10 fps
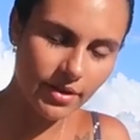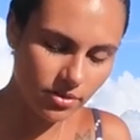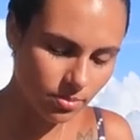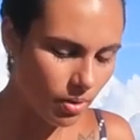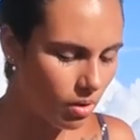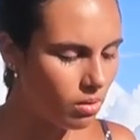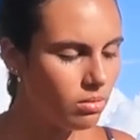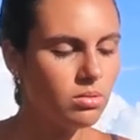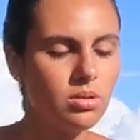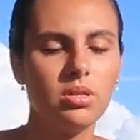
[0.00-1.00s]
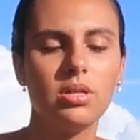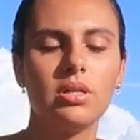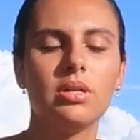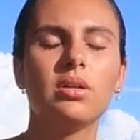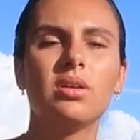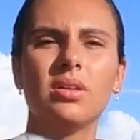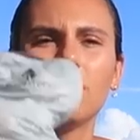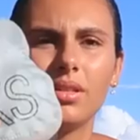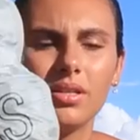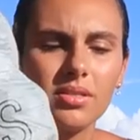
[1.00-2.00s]
very small,
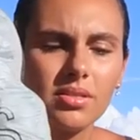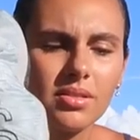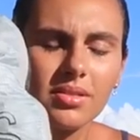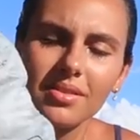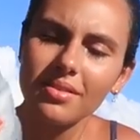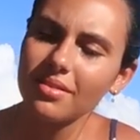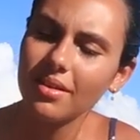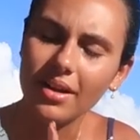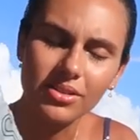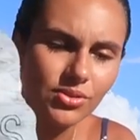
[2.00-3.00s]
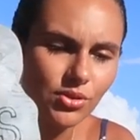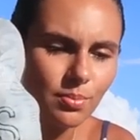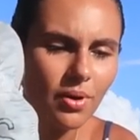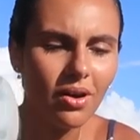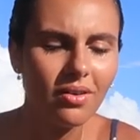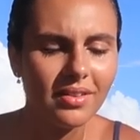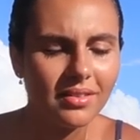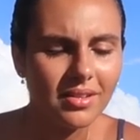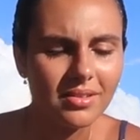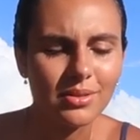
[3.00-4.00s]
this extra small and
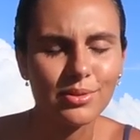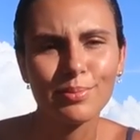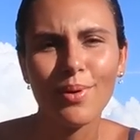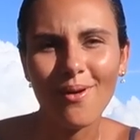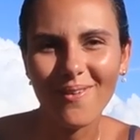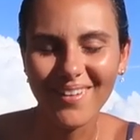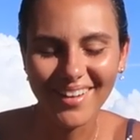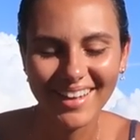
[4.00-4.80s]
this small.